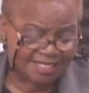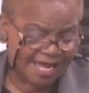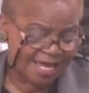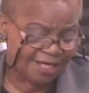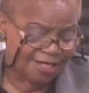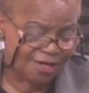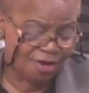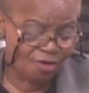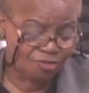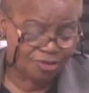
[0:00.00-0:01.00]
Take
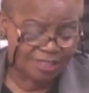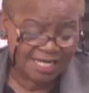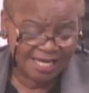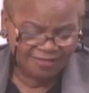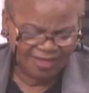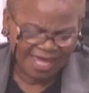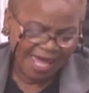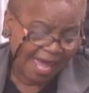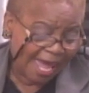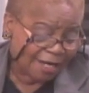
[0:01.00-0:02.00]
your teeth
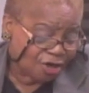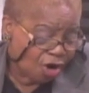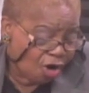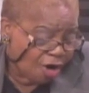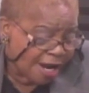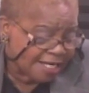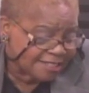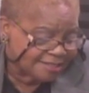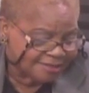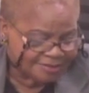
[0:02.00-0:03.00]
and gnaw
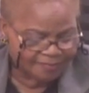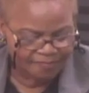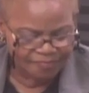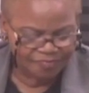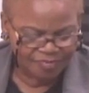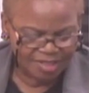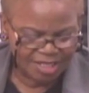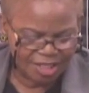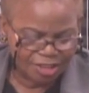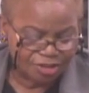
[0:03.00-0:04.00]
it.
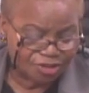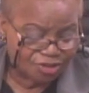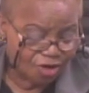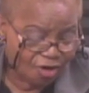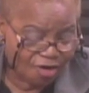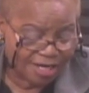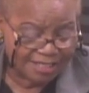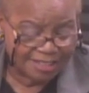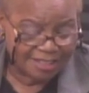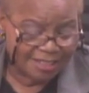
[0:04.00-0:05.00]
Saw
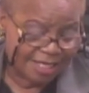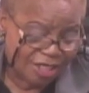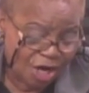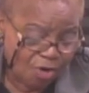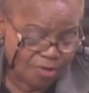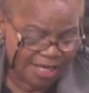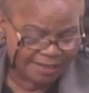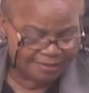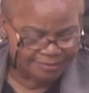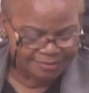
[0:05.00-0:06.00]
it, yoke
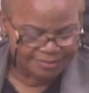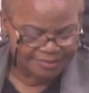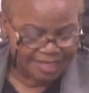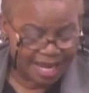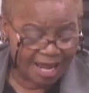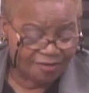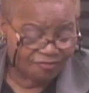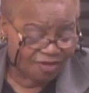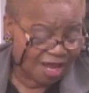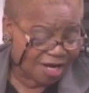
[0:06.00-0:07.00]
it,
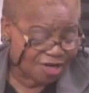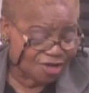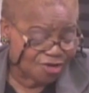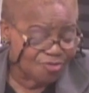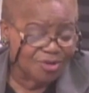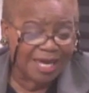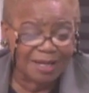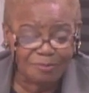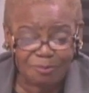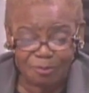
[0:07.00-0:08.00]
and then you
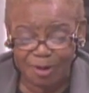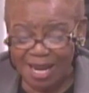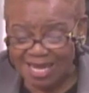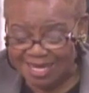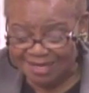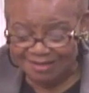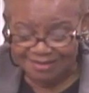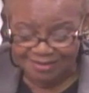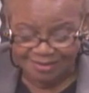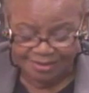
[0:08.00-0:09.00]
can break it."